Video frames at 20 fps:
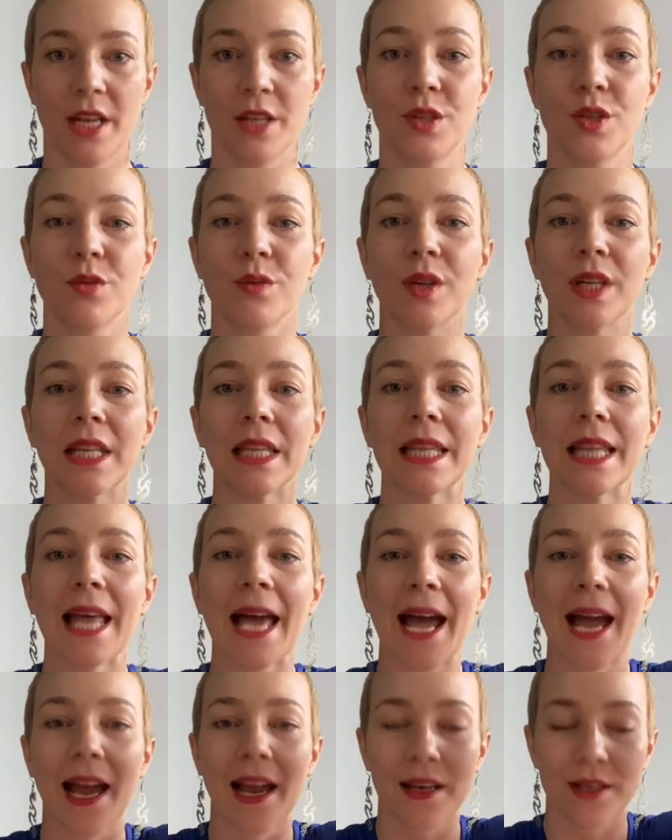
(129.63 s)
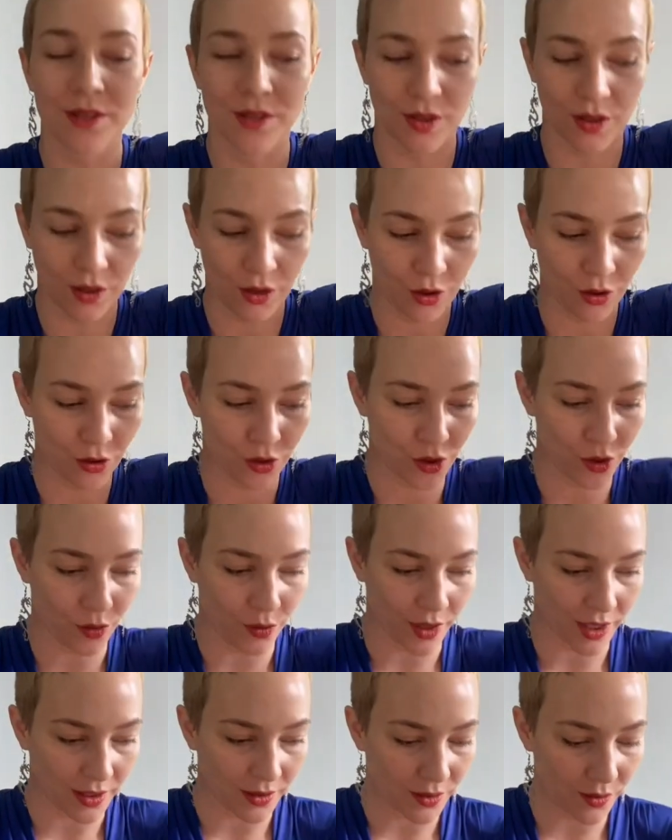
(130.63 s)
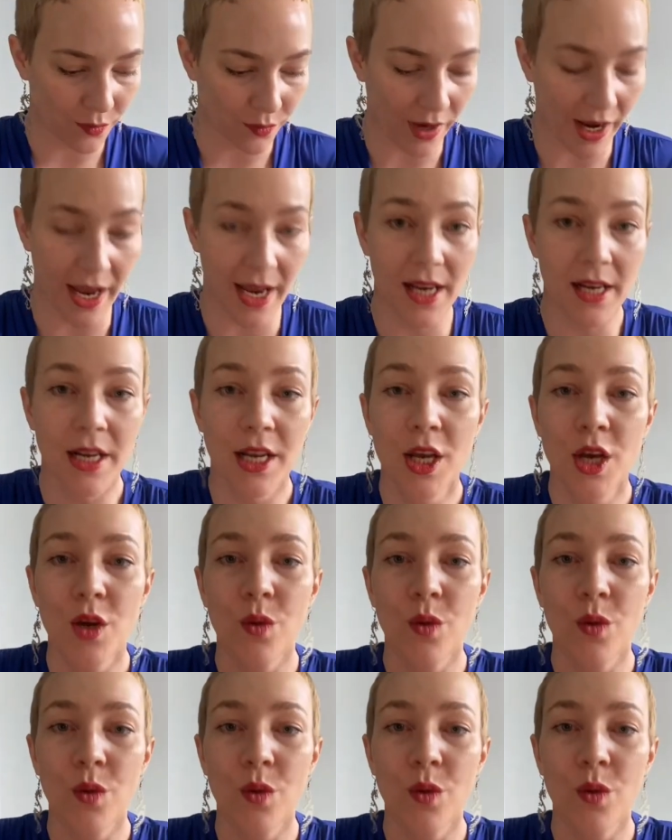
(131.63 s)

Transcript: and to relax your joints, right?